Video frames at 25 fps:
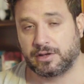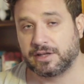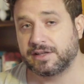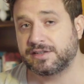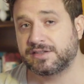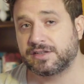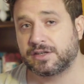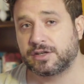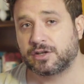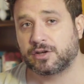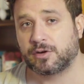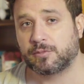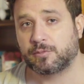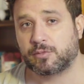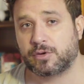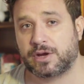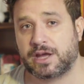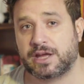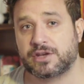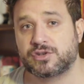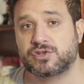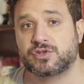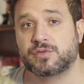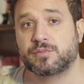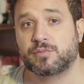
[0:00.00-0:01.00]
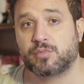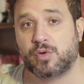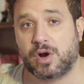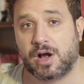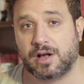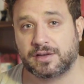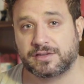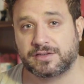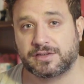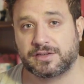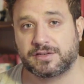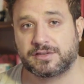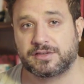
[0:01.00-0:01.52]
listening comprehension
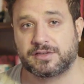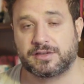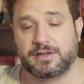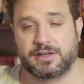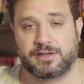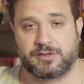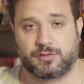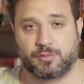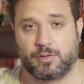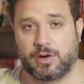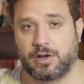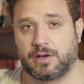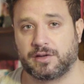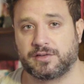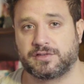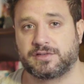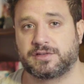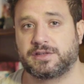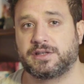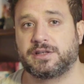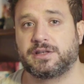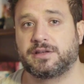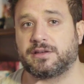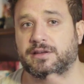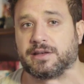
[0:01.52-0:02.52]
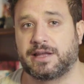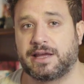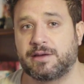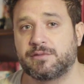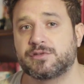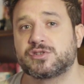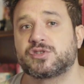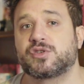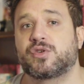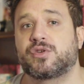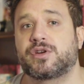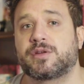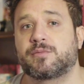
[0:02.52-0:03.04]
process, as well as the
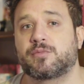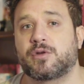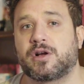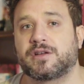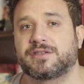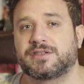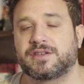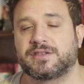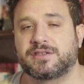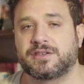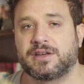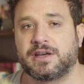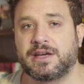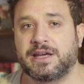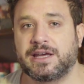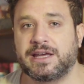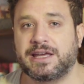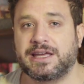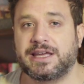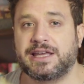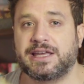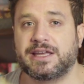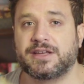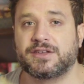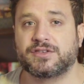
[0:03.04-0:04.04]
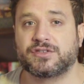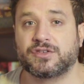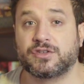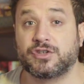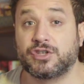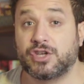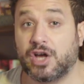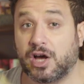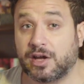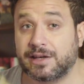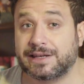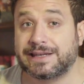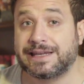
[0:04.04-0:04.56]
language learning process, is
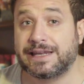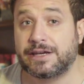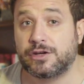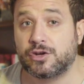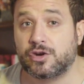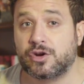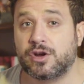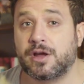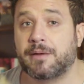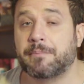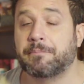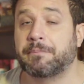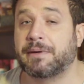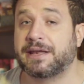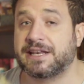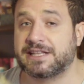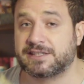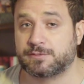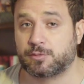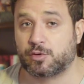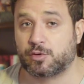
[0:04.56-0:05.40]
not linear, but it's